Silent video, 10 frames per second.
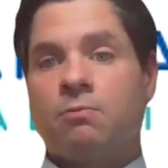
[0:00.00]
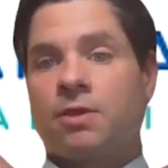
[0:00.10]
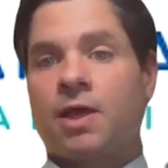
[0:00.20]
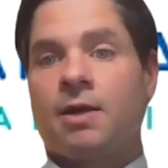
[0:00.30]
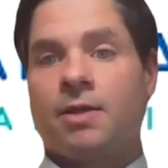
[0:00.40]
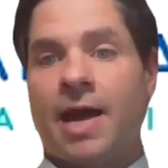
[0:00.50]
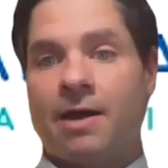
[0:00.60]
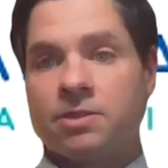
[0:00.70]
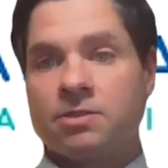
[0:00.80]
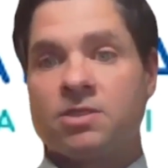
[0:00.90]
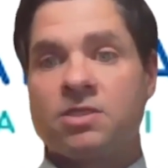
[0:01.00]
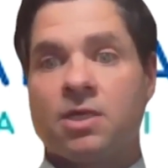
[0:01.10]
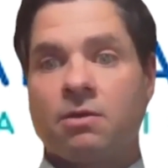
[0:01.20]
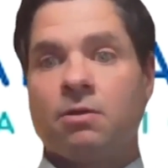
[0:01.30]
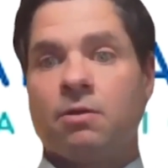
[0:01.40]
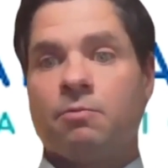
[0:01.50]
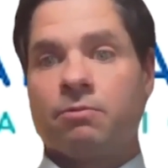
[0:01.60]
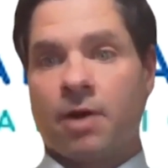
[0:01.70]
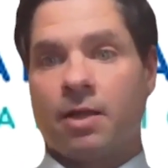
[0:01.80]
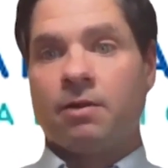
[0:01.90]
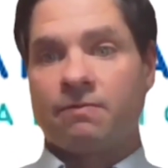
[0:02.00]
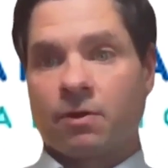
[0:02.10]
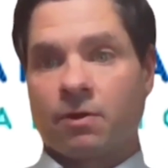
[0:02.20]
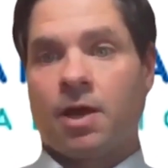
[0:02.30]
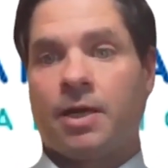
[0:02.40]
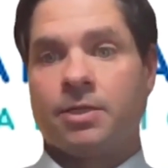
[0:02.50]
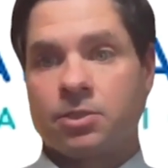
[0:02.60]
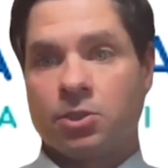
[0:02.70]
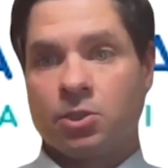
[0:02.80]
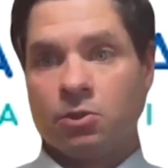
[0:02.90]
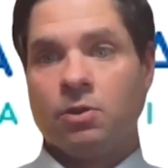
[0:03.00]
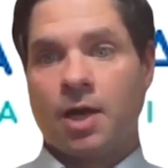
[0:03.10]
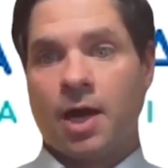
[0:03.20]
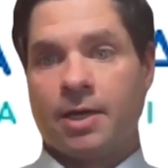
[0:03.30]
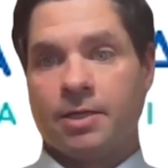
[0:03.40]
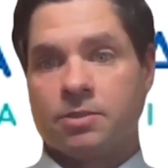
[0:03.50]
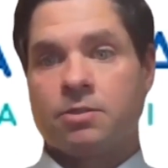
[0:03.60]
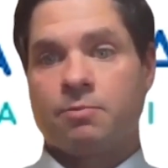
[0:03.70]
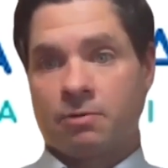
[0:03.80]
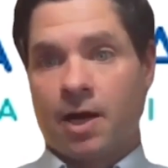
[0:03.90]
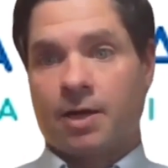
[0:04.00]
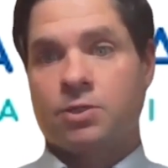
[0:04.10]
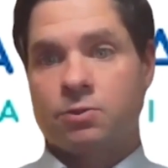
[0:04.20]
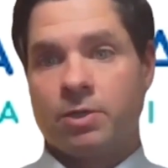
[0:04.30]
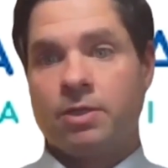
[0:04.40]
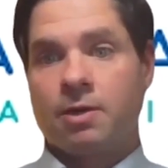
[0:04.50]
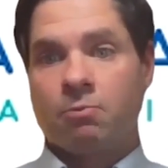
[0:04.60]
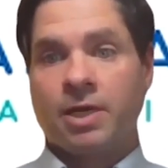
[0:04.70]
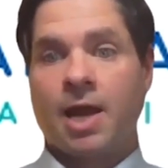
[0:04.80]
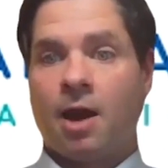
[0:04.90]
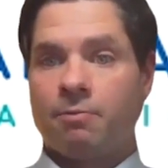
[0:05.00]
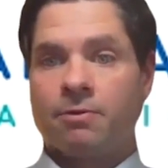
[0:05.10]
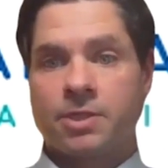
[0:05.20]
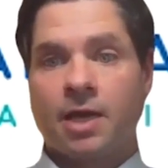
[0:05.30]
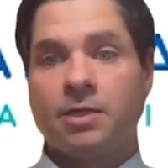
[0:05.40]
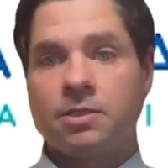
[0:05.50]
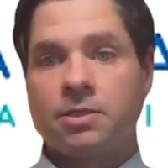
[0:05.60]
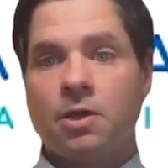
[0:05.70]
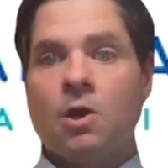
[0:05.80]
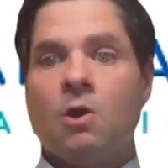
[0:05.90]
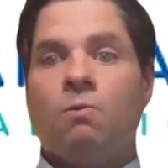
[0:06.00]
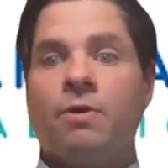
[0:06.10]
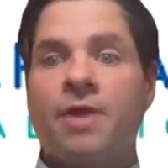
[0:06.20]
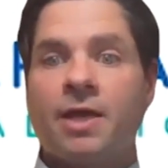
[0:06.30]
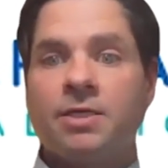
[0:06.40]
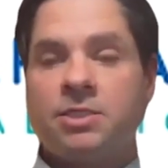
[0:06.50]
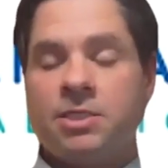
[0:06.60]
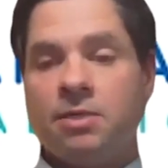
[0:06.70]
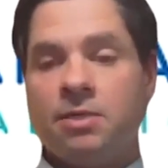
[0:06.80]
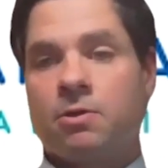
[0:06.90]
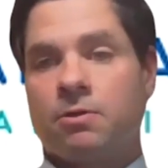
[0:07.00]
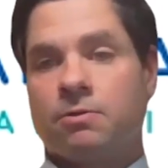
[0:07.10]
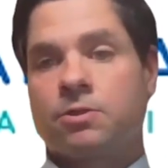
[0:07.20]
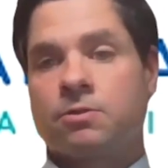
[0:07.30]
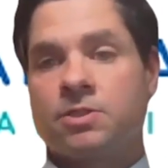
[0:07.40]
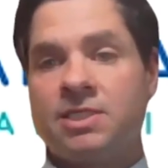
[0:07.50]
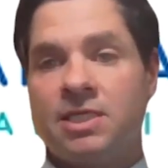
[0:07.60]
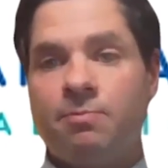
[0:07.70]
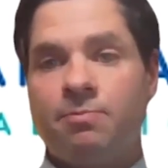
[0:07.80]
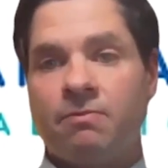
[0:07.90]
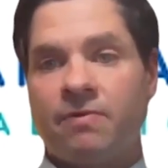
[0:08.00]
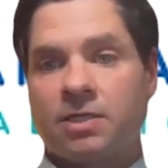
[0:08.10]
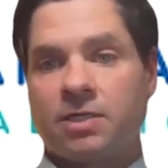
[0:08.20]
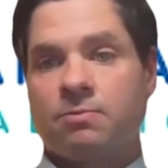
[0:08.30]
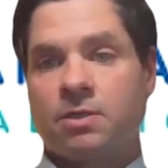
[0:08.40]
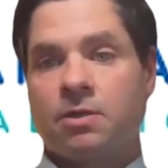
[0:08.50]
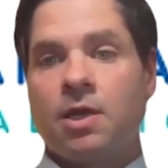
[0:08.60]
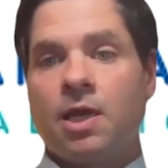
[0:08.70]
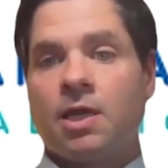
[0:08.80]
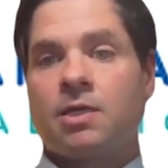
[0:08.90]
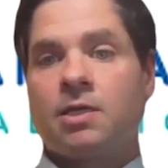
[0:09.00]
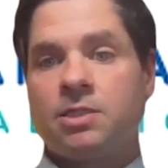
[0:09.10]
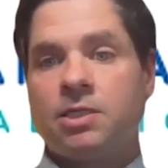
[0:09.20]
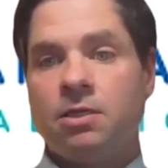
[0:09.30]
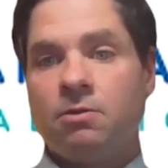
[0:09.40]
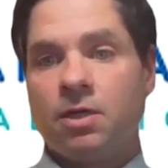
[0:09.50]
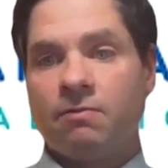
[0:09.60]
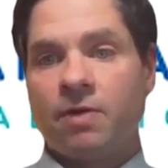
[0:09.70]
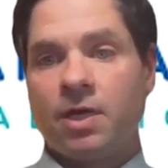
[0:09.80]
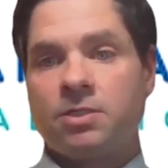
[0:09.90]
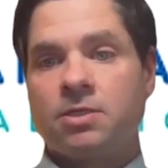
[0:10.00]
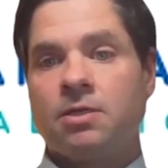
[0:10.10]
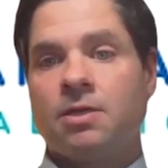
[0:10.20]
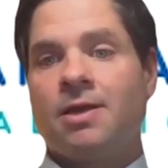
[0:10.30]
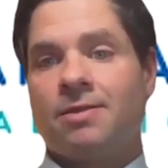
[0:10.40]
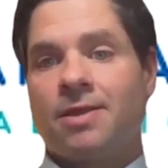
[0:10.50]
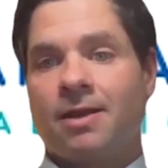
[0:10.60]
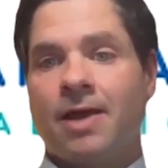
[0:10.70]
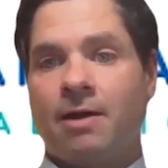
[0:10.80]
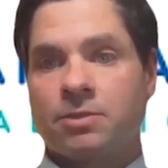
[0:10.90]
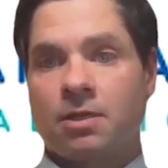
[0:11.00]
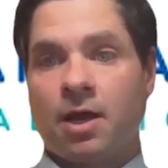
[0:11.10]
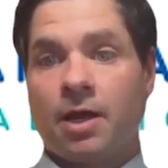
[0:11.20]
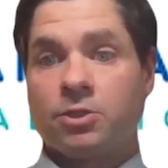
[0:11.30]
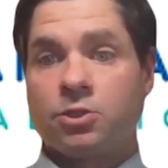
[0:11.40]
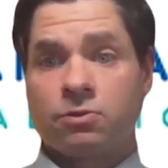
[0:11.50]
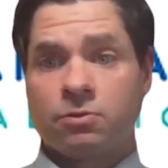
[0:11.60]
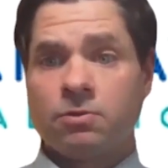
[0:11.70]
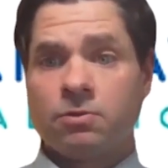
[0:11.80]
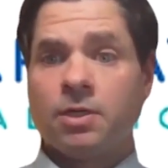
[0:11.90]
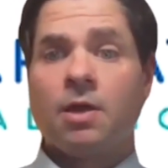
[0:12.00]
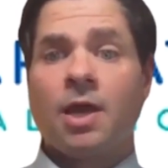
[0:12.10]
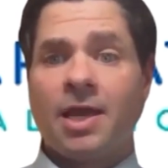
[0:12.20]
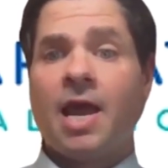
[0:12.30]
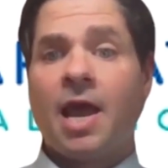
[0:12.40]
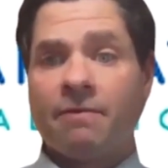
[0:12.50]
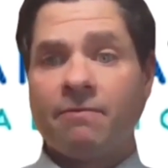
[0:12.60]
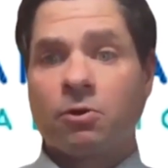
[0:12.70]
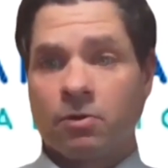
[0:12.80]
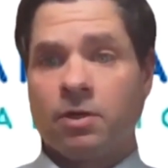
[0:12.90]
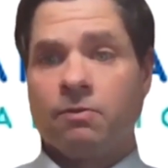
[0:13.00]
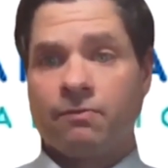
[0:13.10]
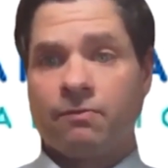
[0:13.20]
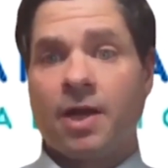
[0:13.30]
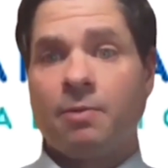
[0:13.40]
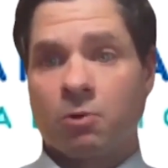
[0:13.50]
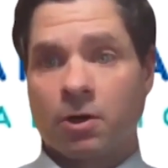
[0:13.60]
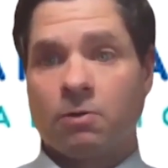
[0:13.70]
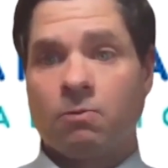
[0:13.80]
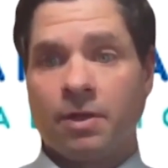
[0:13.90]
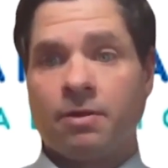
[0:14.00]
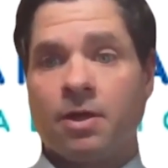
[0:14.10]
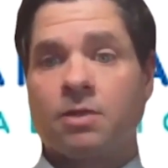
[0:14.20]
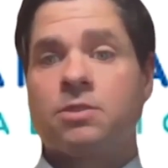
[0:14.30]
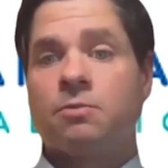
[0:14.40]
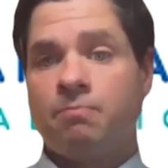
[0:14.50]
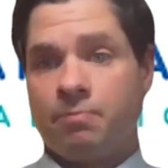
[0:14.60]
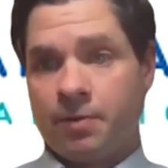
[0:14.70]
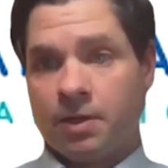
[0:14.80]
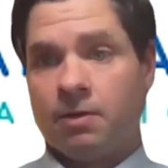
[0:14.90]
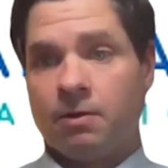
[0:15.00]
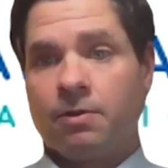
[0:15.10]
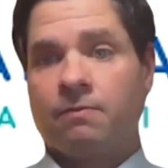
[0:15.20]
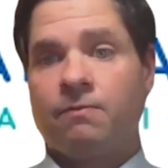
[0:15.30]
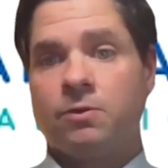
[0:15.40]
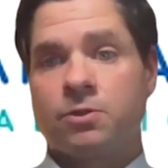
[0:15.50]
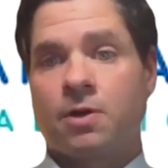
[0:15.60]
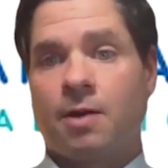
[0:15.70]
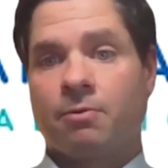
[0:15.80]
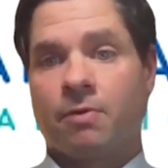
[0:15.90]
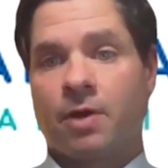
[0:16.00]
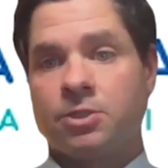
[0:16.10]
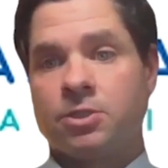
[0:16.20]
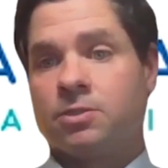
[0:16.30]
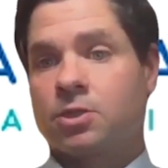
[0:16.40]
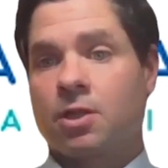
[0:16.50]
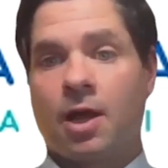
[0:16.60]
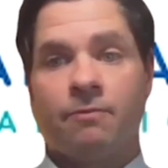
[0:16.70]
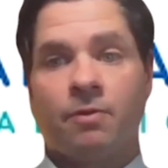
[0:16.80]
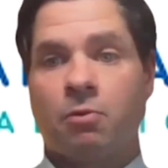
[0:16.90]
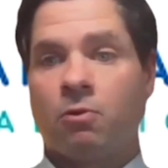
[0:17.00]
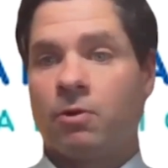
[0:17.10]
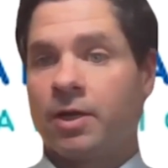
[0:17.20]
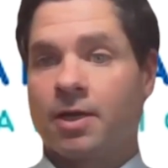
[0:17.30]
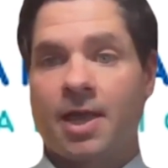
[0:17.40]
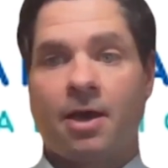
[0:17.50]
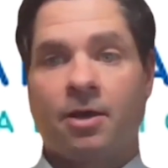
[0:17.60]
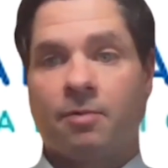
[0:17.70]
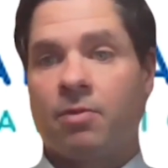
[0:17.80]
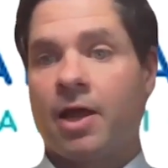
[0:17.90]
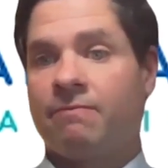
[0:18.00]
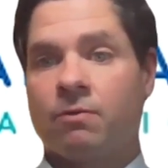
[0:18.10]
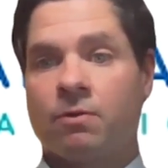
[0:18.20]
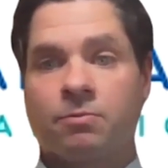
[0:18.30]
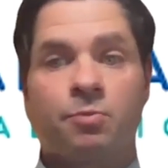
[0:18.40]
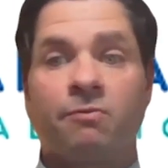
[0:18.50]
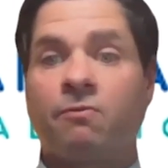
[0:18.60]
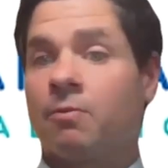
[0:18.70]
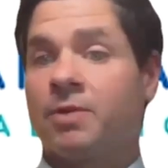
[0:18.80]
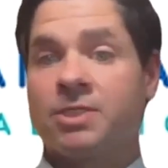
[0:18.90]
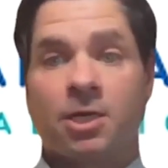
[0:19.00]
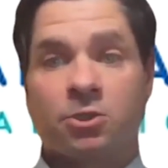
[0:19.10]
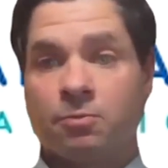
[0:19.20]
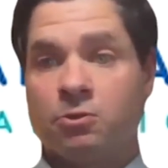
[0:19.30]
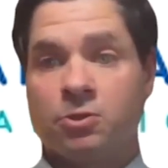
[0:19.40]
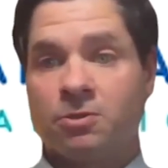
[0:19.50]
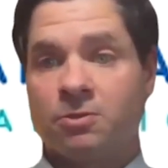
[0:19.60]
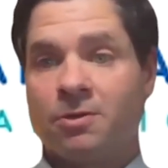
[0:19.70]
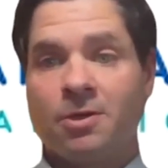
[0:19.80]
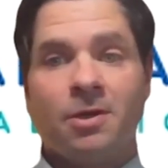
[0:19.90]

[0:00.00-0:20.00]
what that allows is a single umbrella for clients to utilize the product suite that we now present with that deep culture, deep investment, and continued innovation that allows clients truly an evergreen framework, we think, to build their future operations, client reporting, accounting platforms, performance attribution